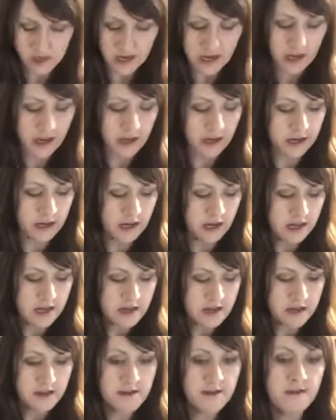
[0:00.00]
And
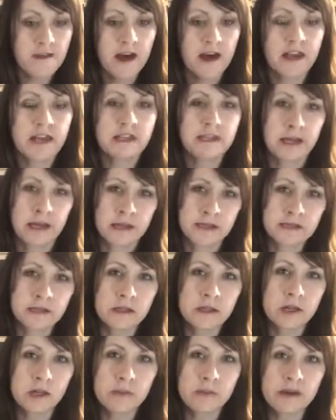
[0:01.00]
then it takes
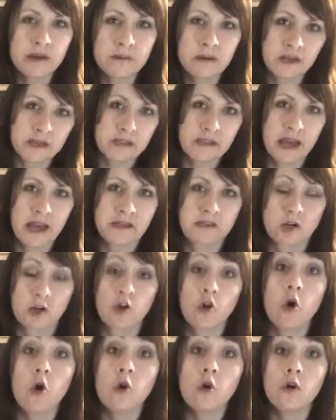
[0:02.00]
a little bit, because the eggs are
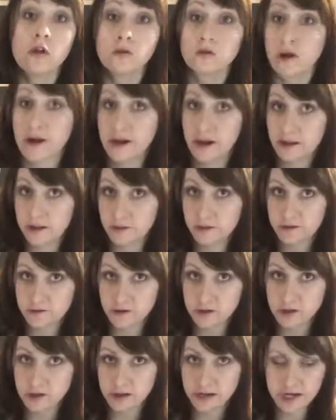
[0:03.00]
cold right out of the
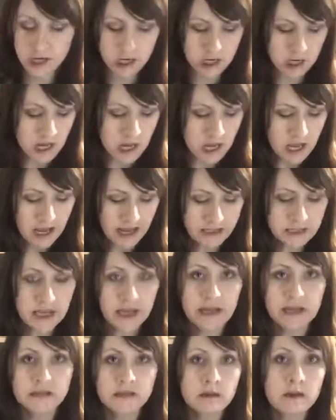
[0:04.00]
refrigerator, it
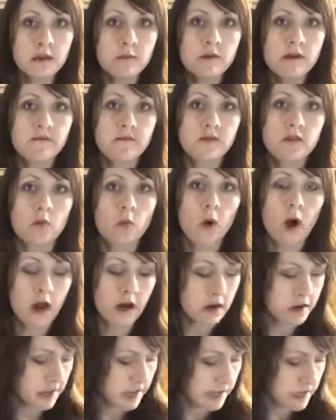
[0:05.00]
takes a little bit for the
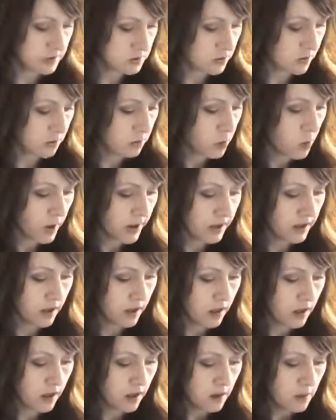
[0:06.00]
water to get to a
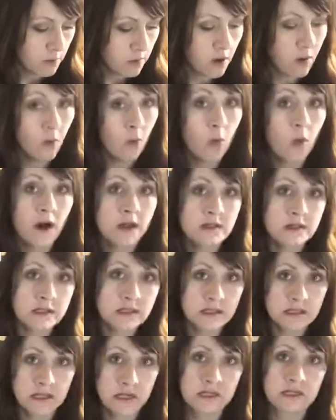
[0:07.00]
boil. But once
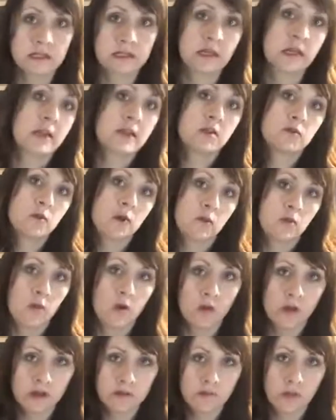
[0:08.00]
it starts getting to a
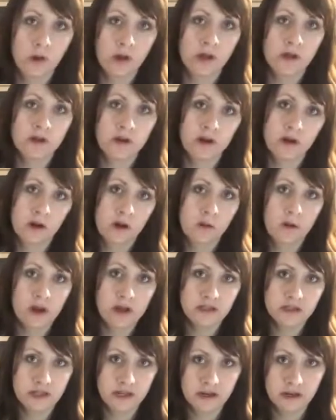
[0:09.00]
rolling boil, you're gonna
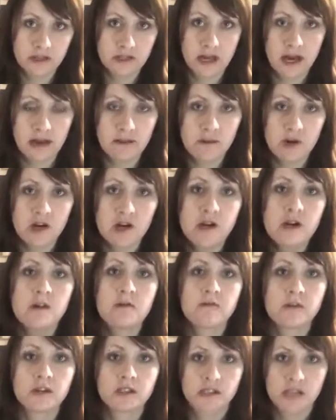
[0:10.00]
wanna set your timer
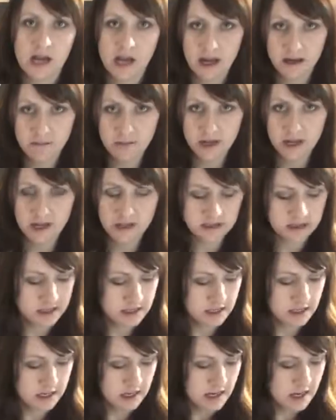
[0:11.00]
for 10
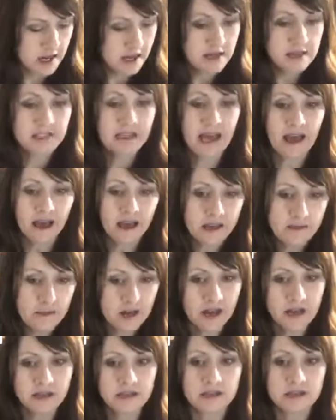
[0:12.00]
minutes. 10
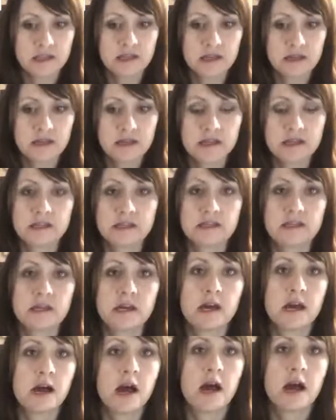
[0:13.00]
minutes it's
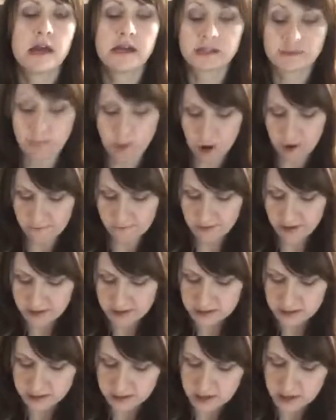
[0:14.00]

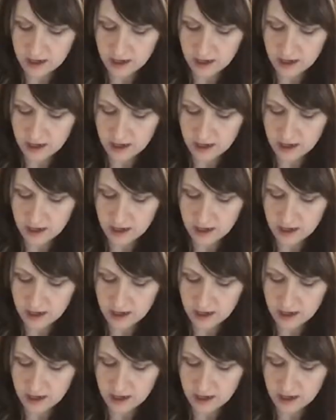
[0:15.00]
perfect.